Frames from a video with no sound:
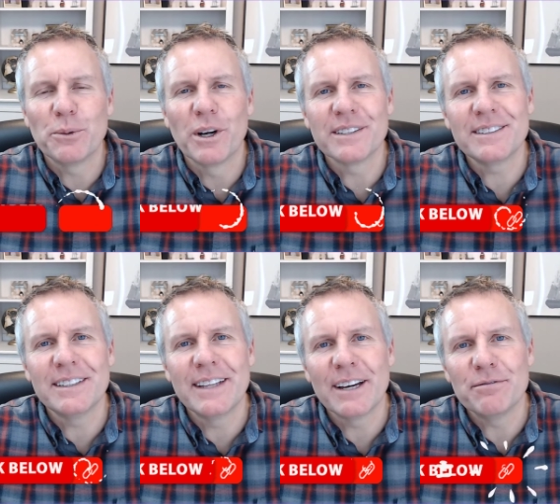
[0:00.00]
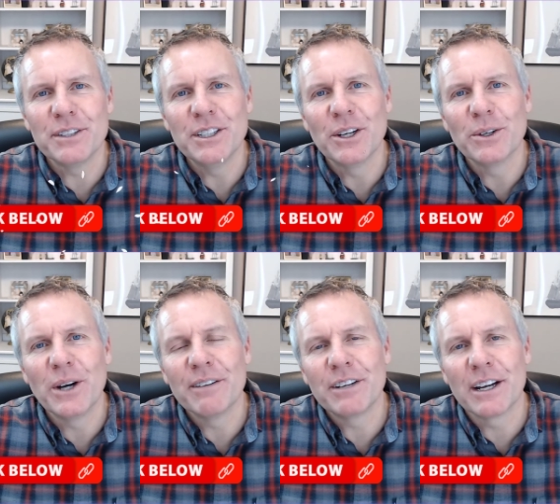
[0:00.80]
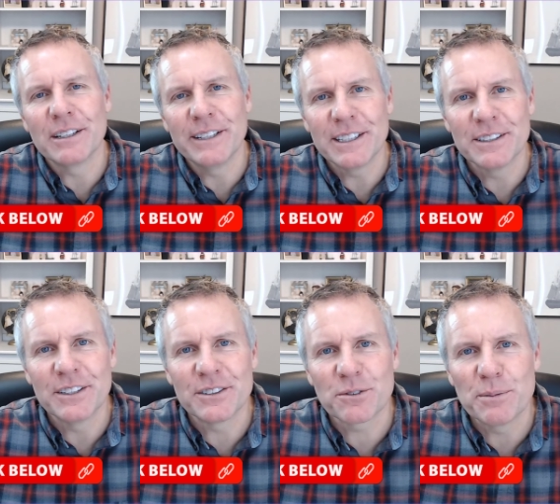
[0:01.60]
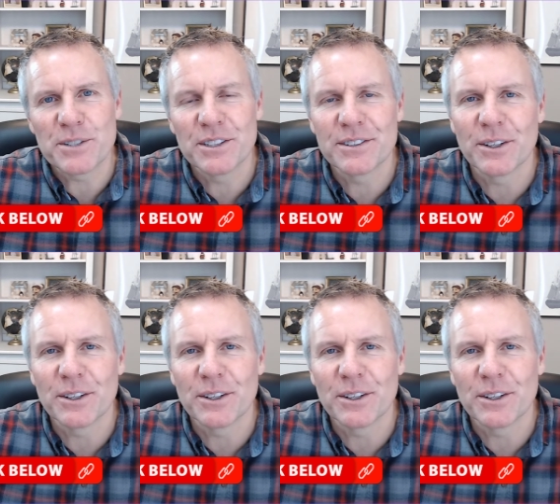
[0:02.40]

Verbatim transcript: If you want to see that video, I've got a link in the description,